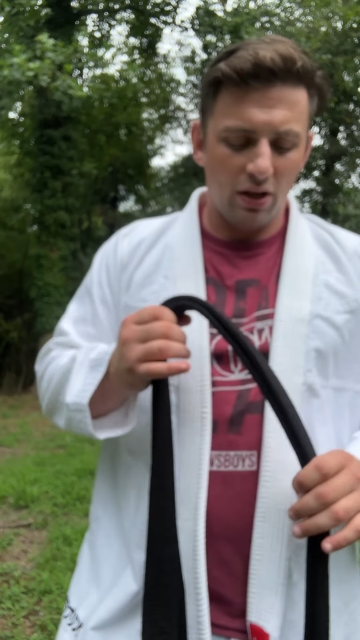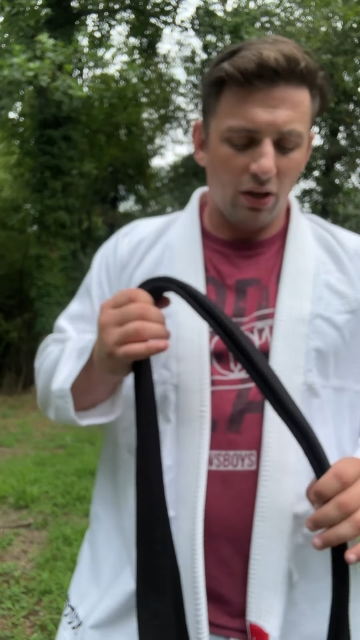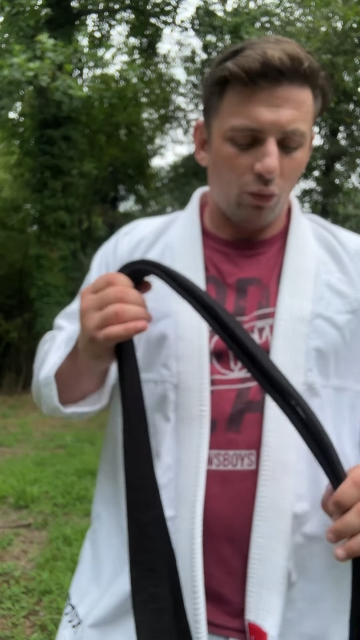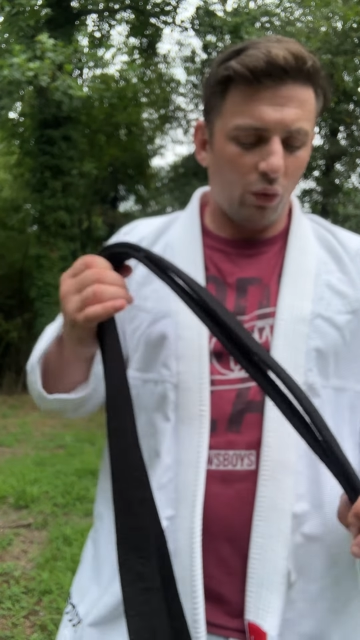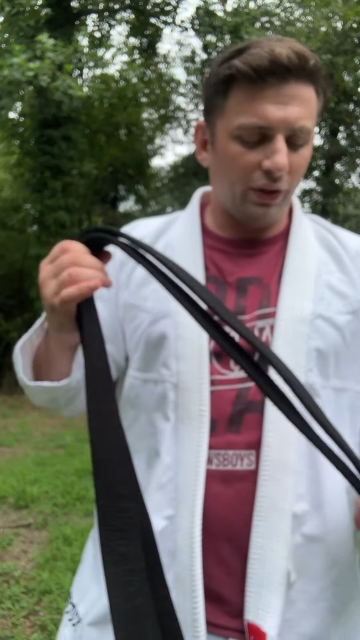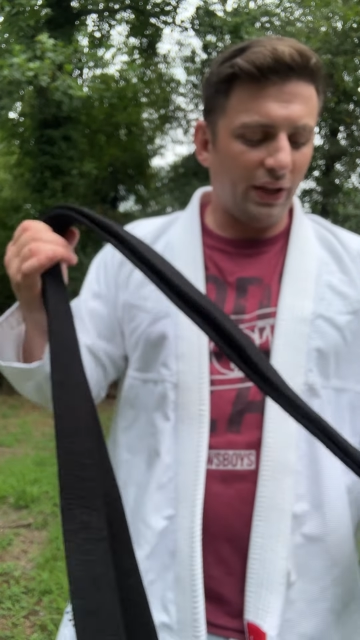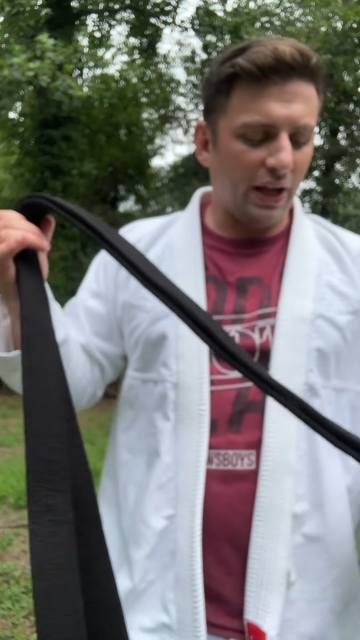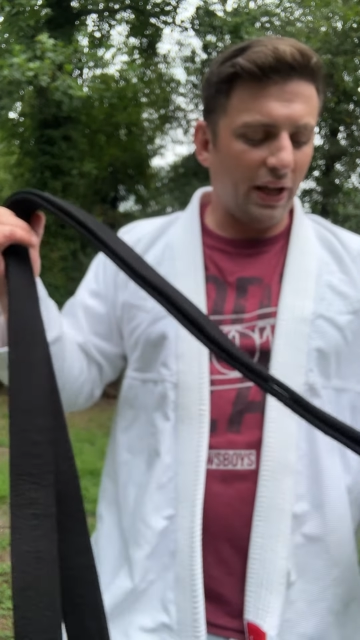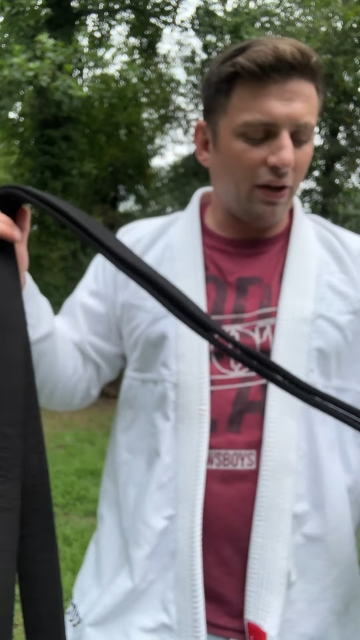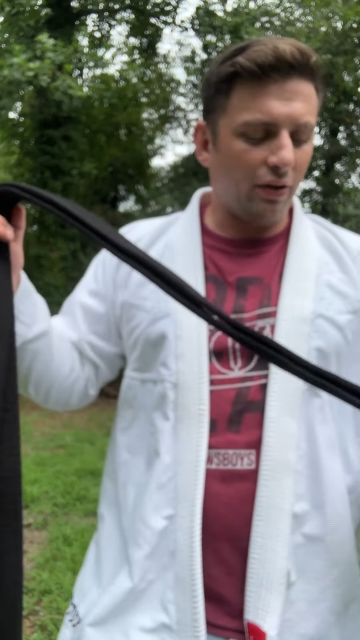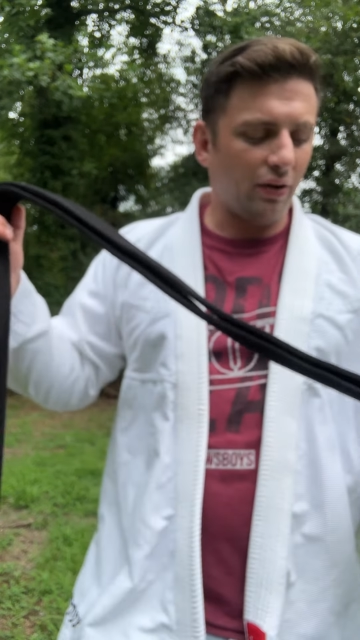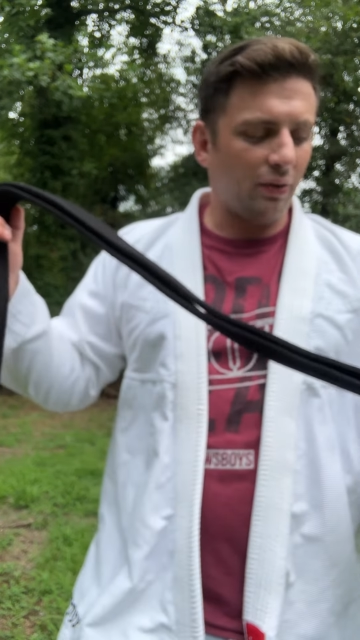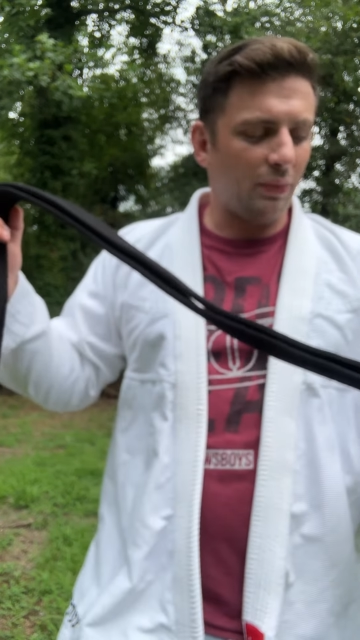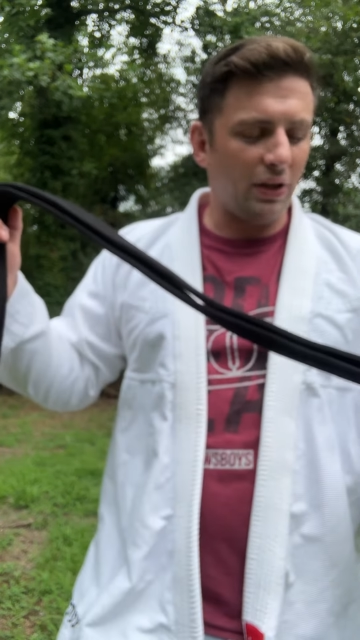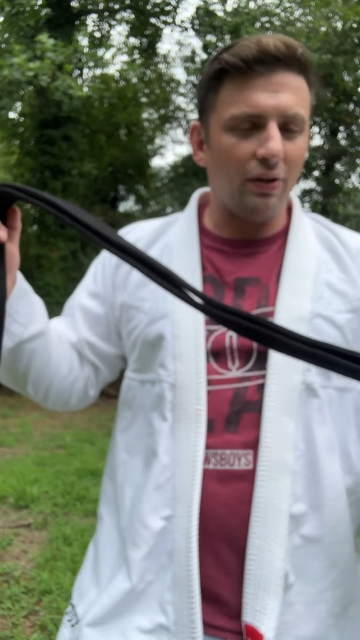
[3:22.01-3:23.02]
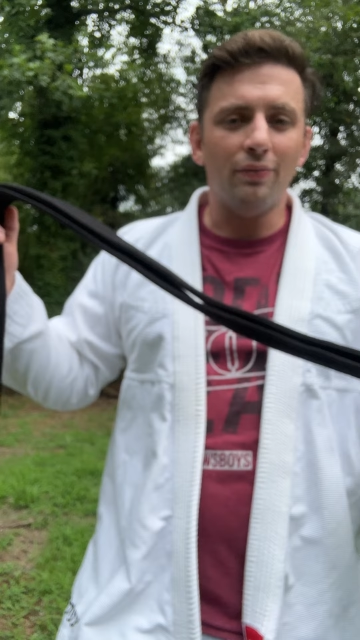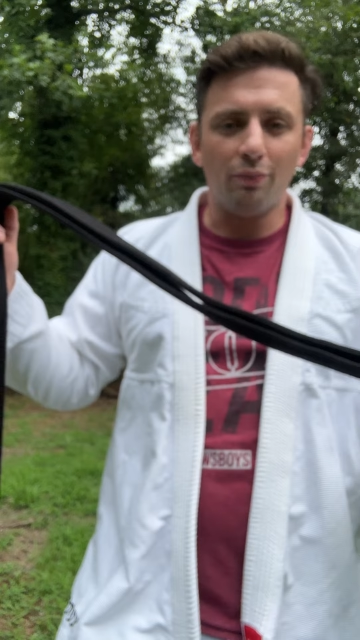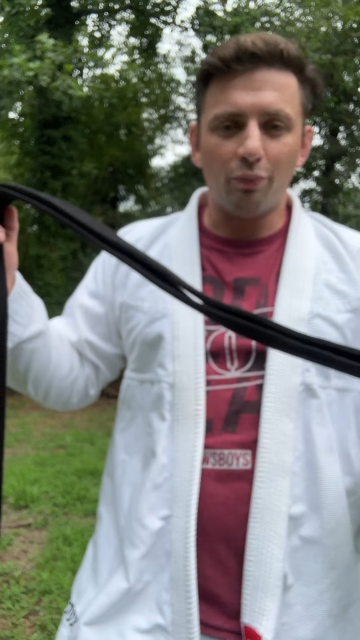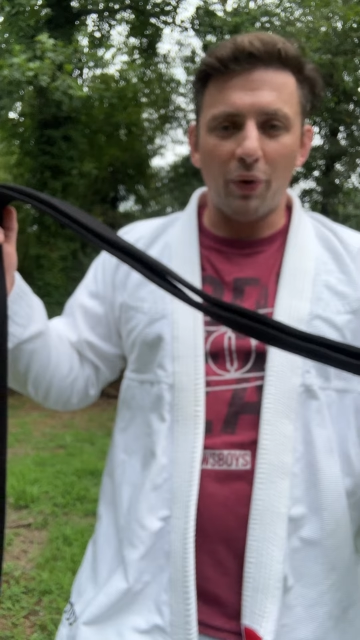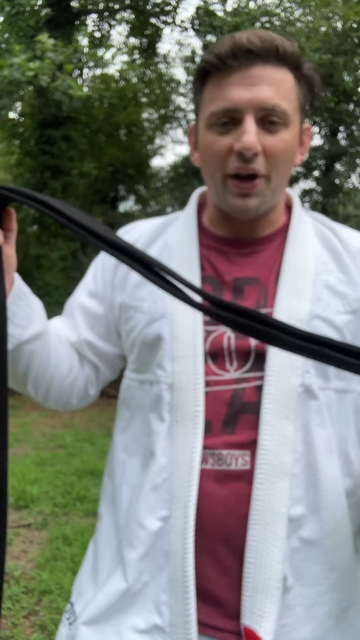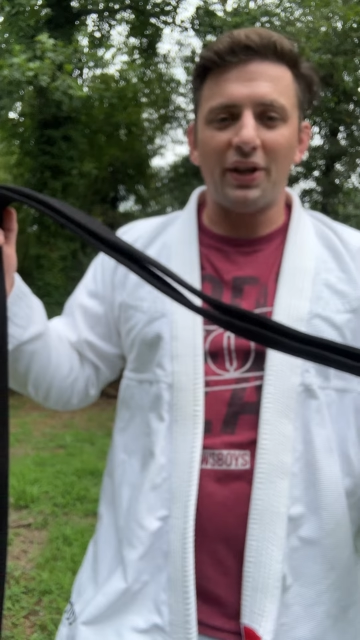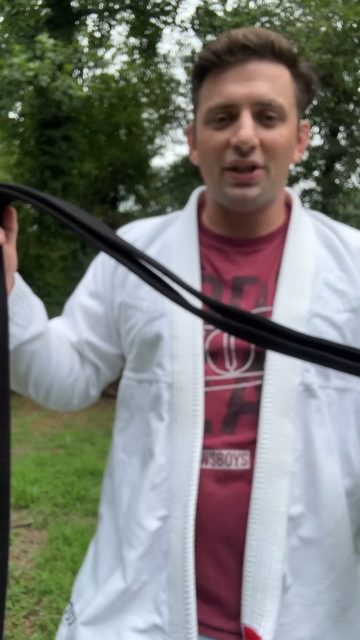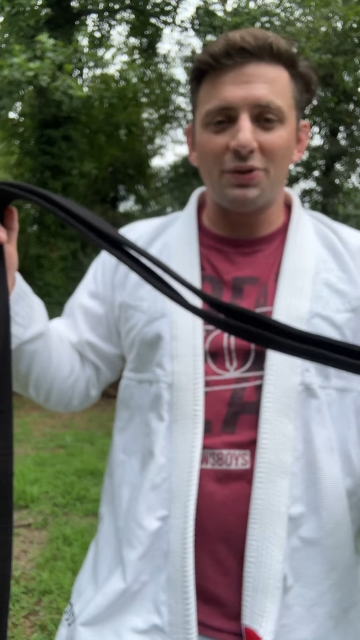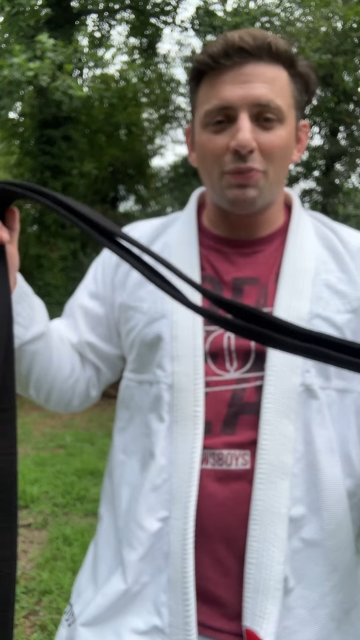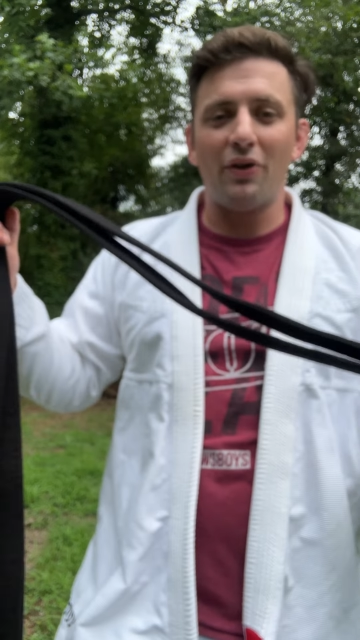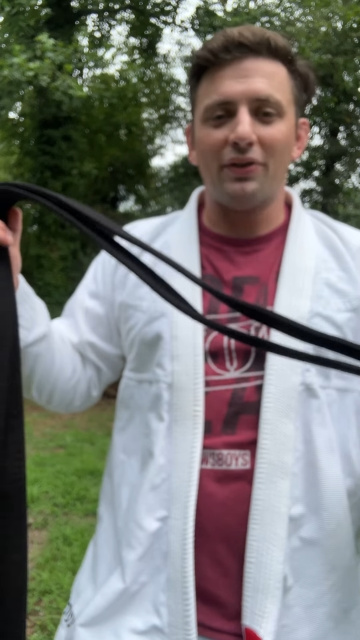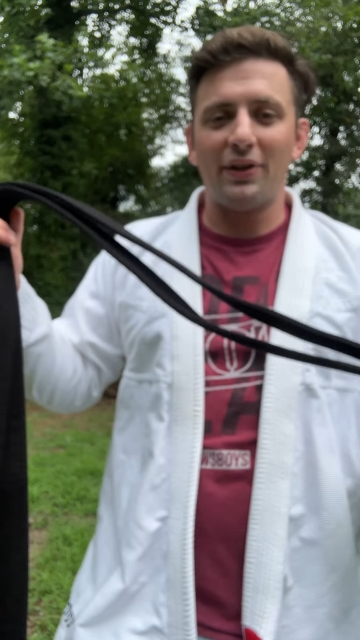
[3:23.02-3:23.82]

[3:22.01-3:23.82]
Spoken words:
One day you're going to be breaking this belt